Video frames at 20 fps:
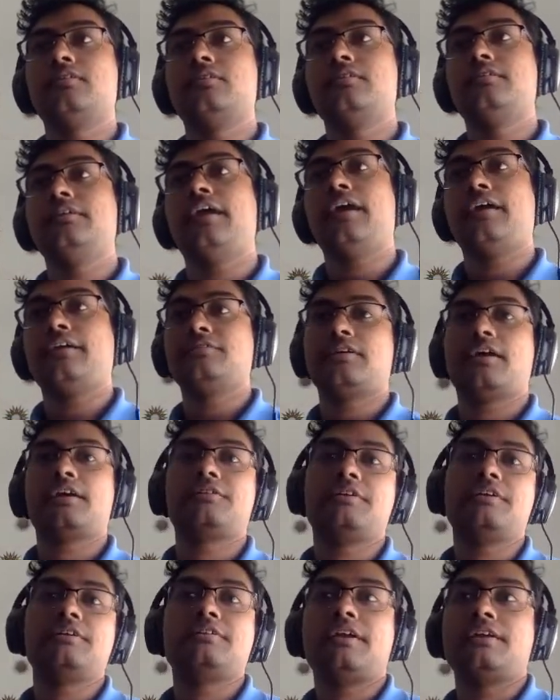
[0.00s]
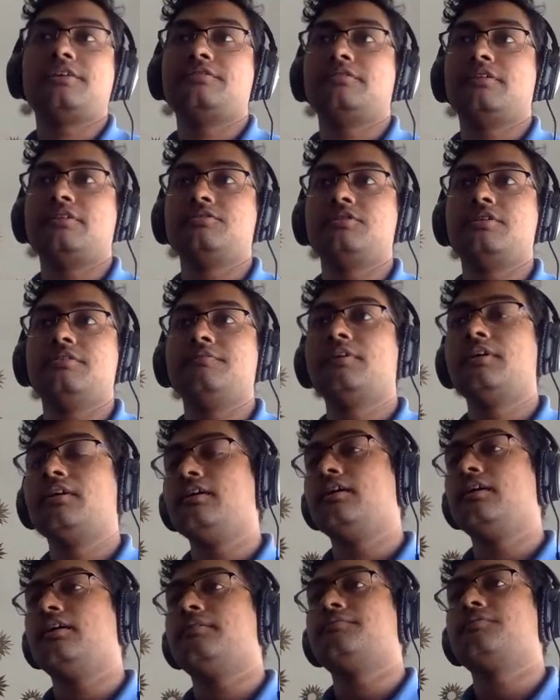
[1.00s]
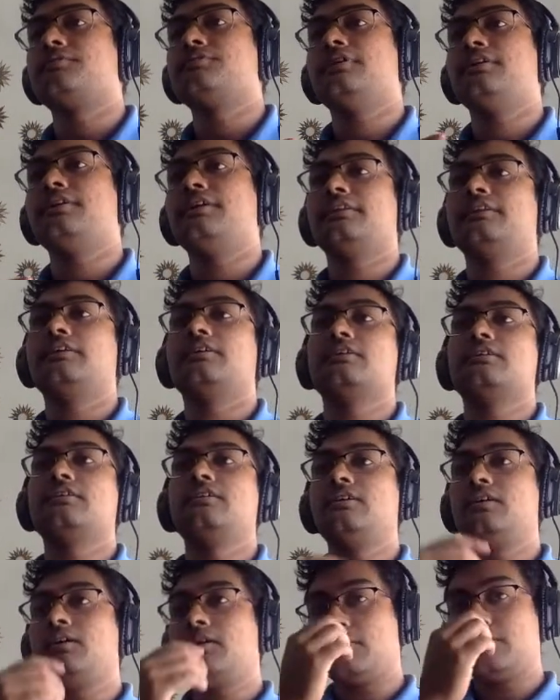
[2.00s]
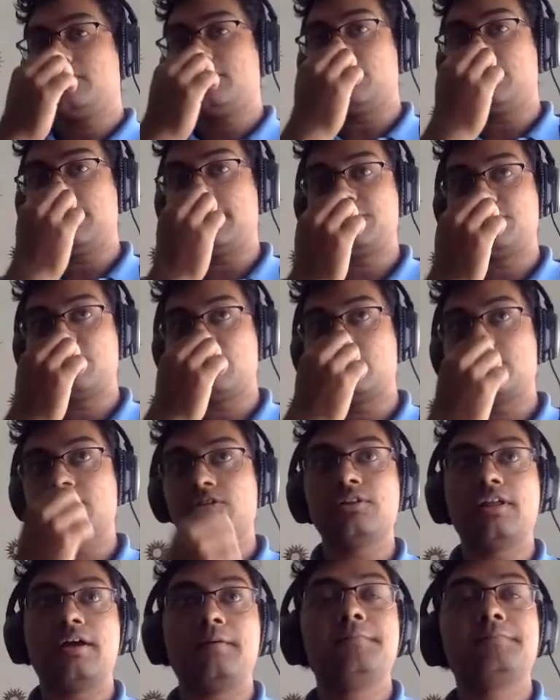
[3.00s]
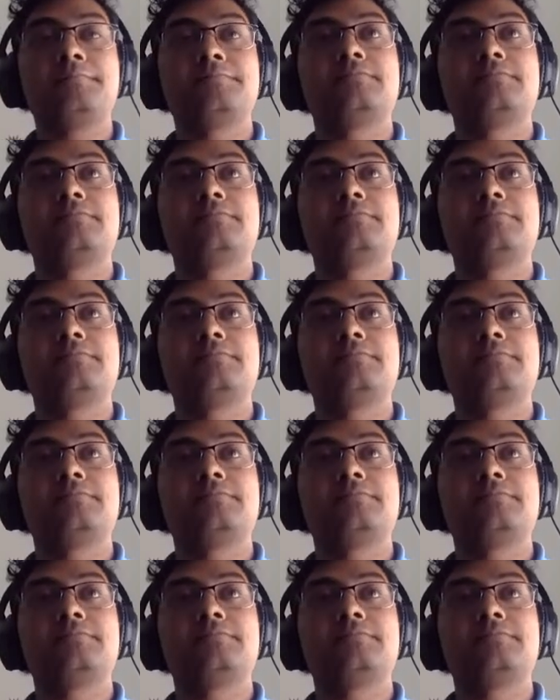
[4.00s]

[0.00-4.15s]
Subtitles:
Yeah, exactly. Thanks, Sanjeev, for sending the link to the Colab.